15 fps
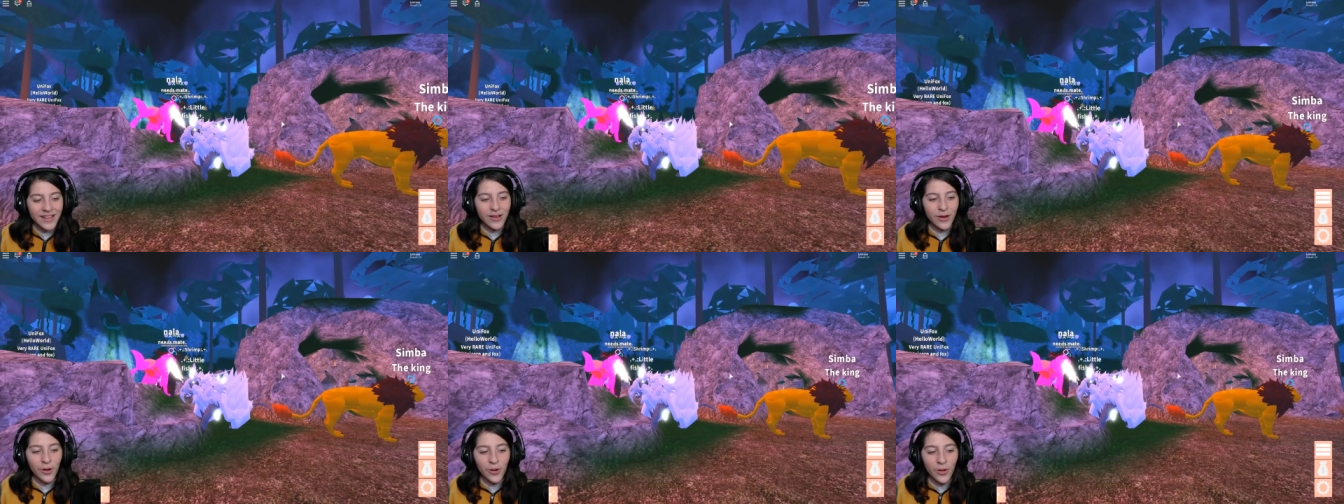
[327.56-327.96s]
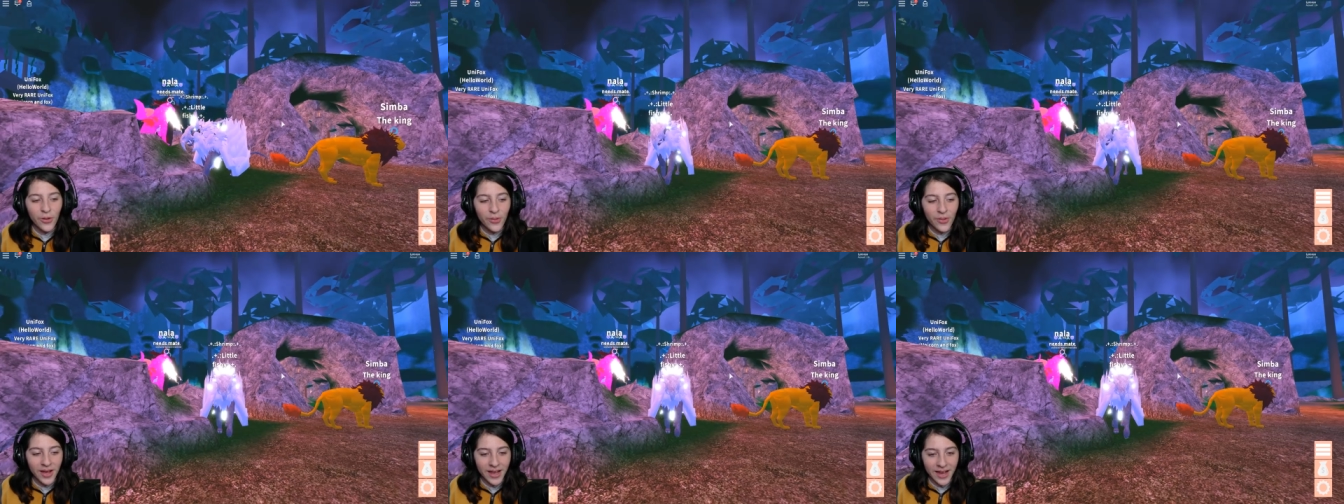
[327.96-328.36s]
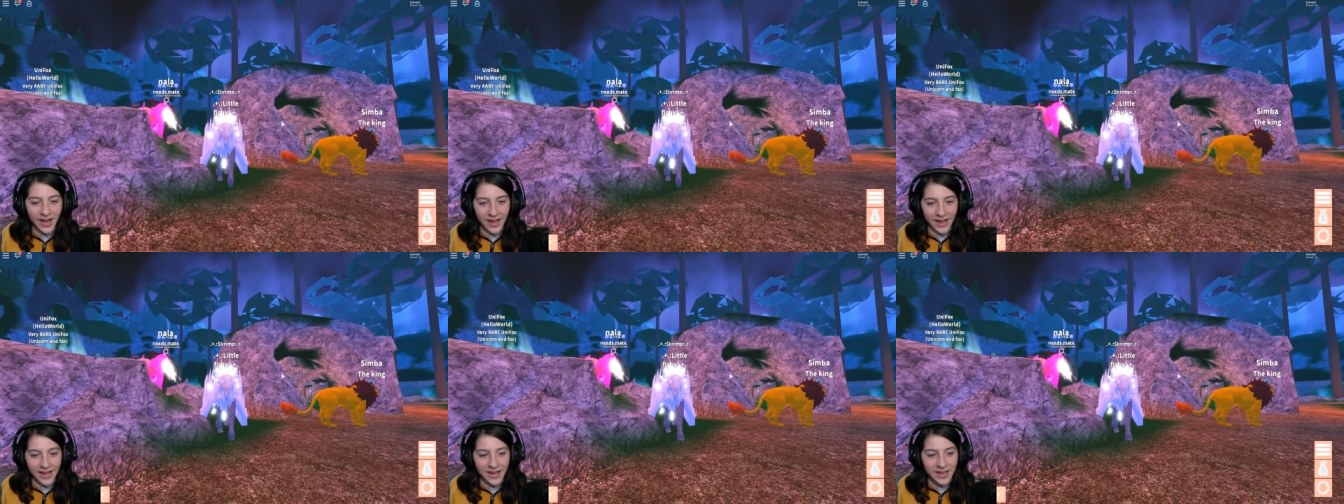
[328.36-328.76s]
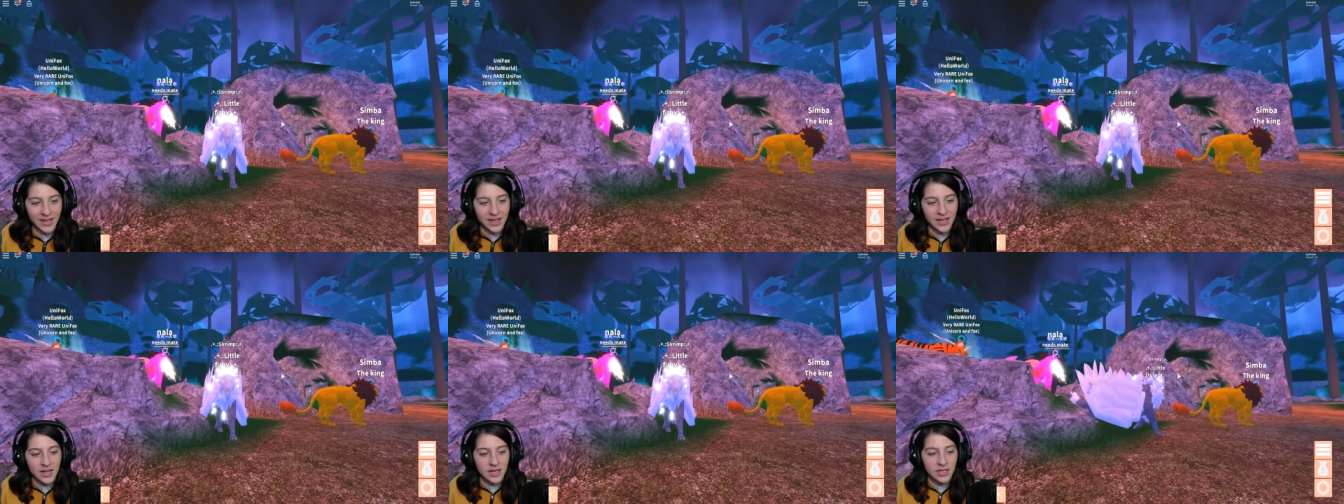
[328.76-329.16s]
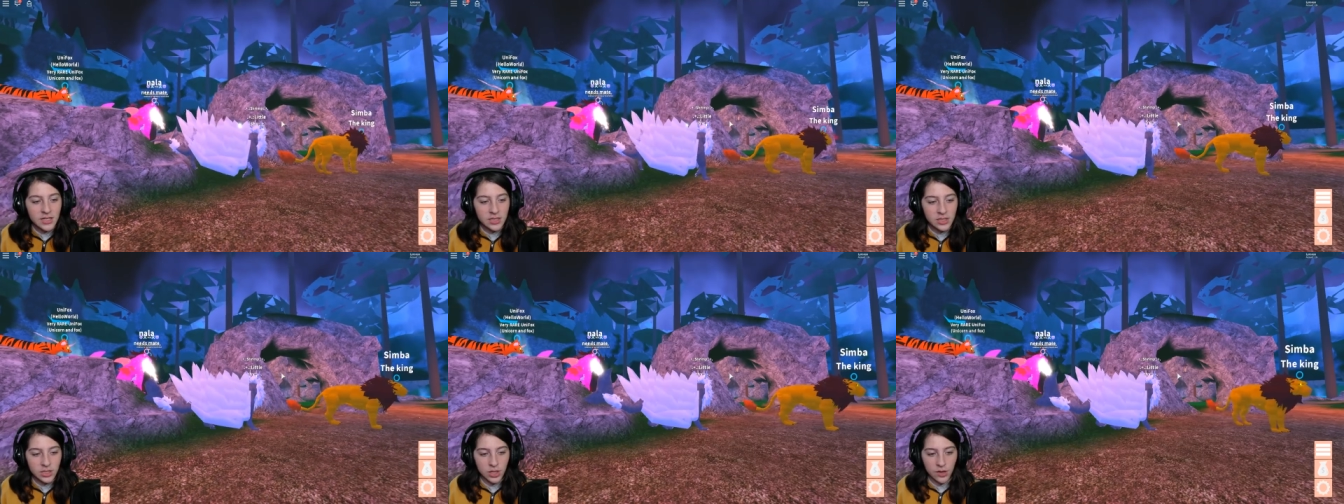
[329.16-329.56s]
oh my god.
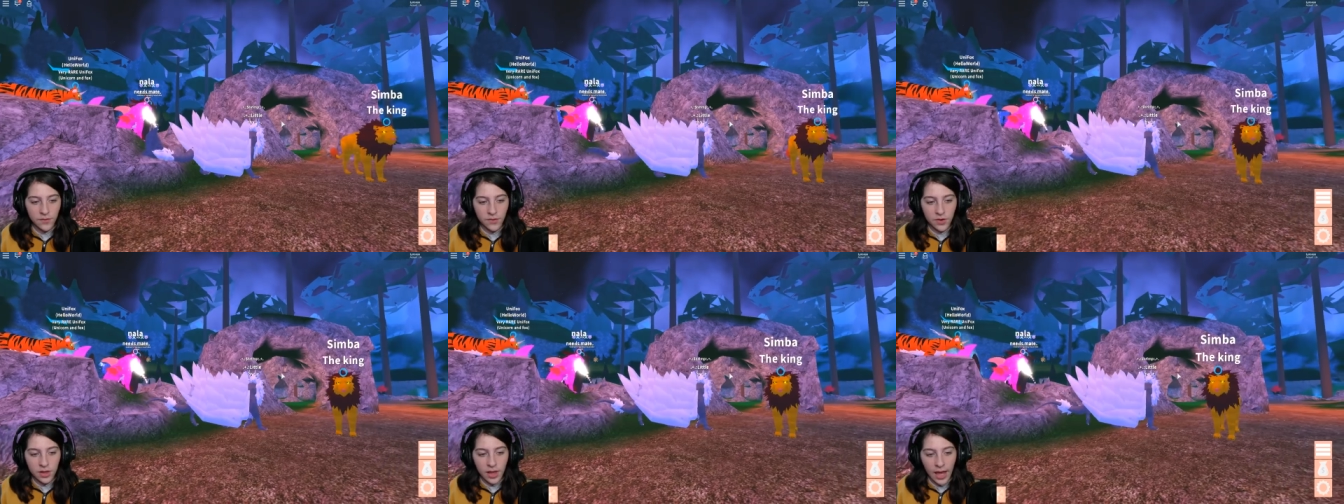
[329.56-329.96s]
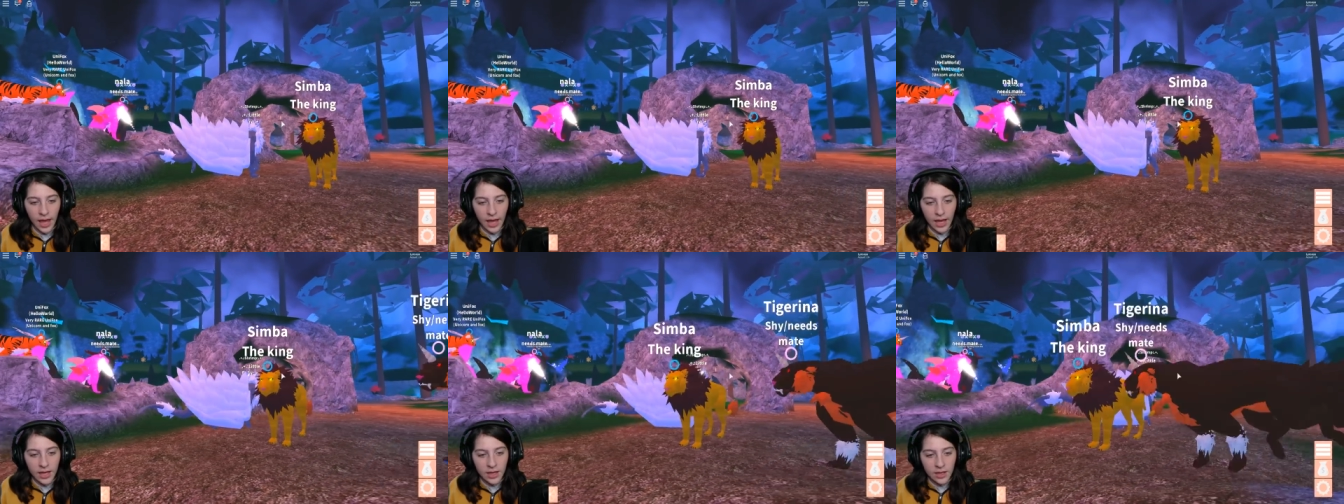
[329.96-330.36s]
Server lag?